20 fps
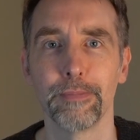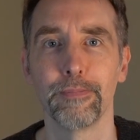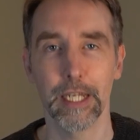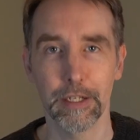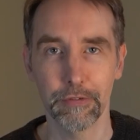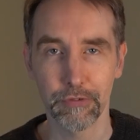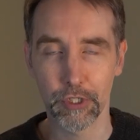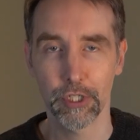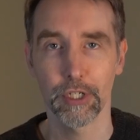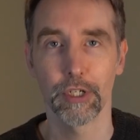
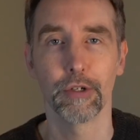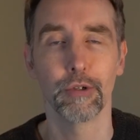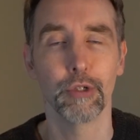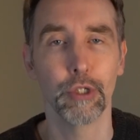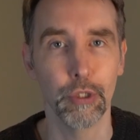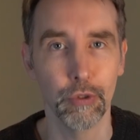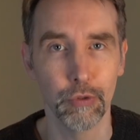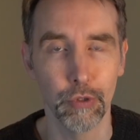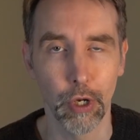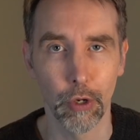If so,
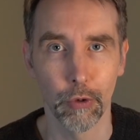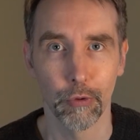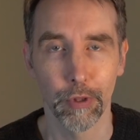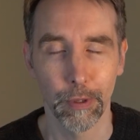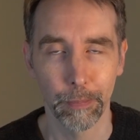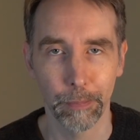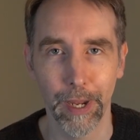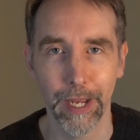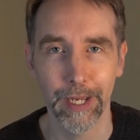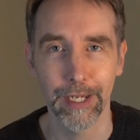you know
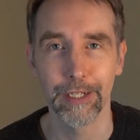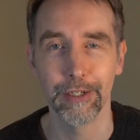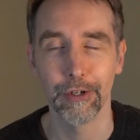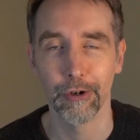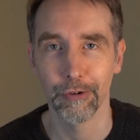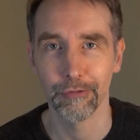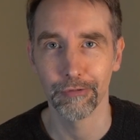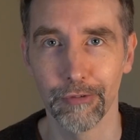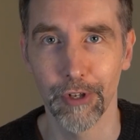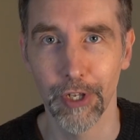the pain
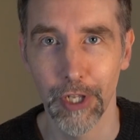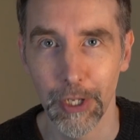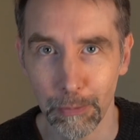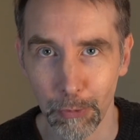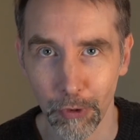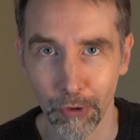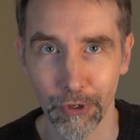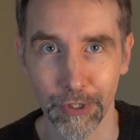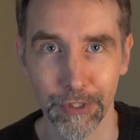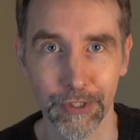of
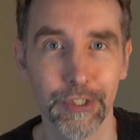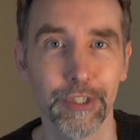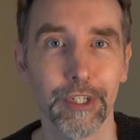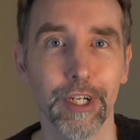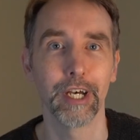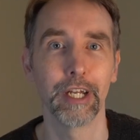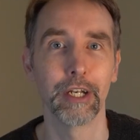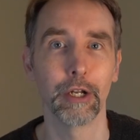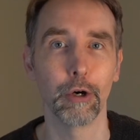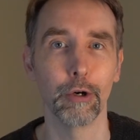limerence,
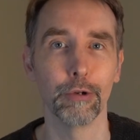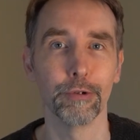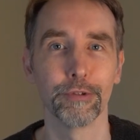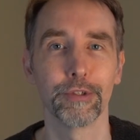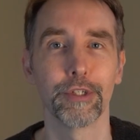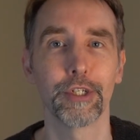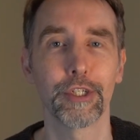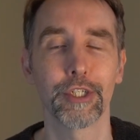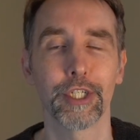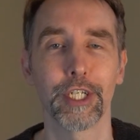an
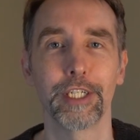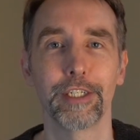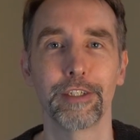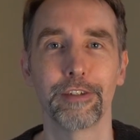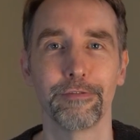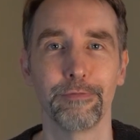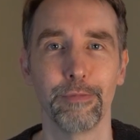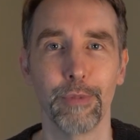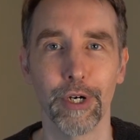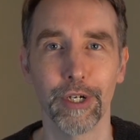altered state
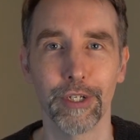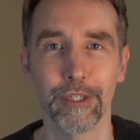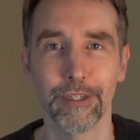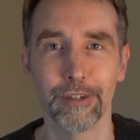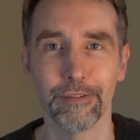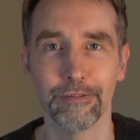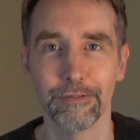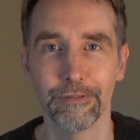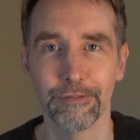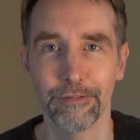of mind
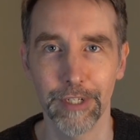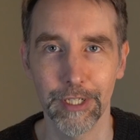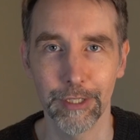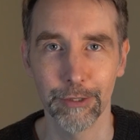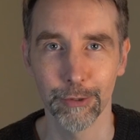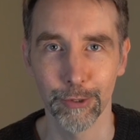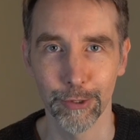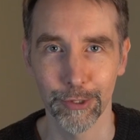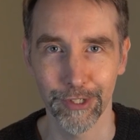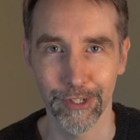that
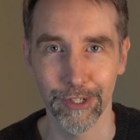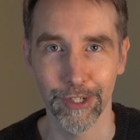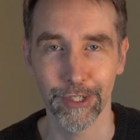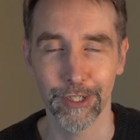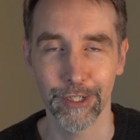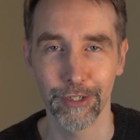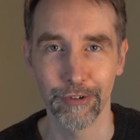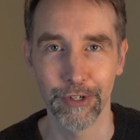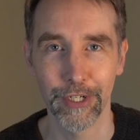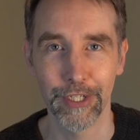feels
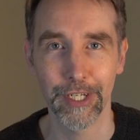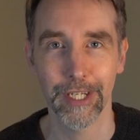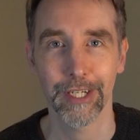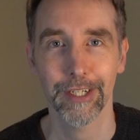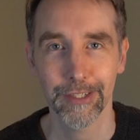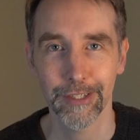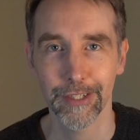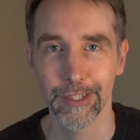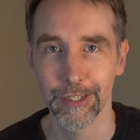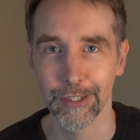like you're
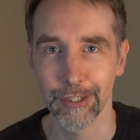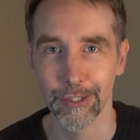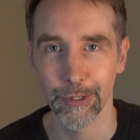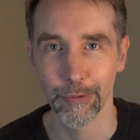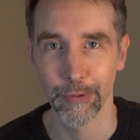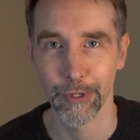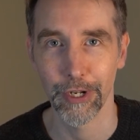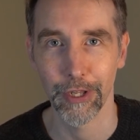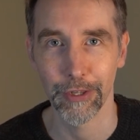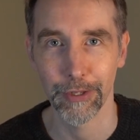addicted
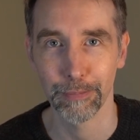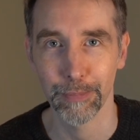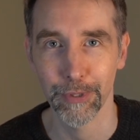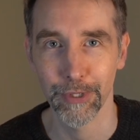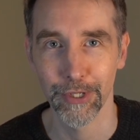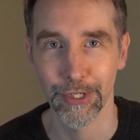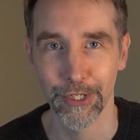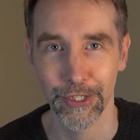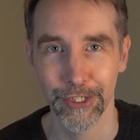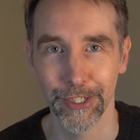to another
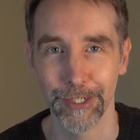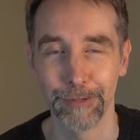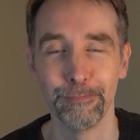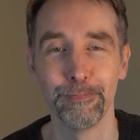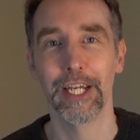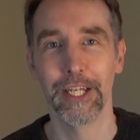person.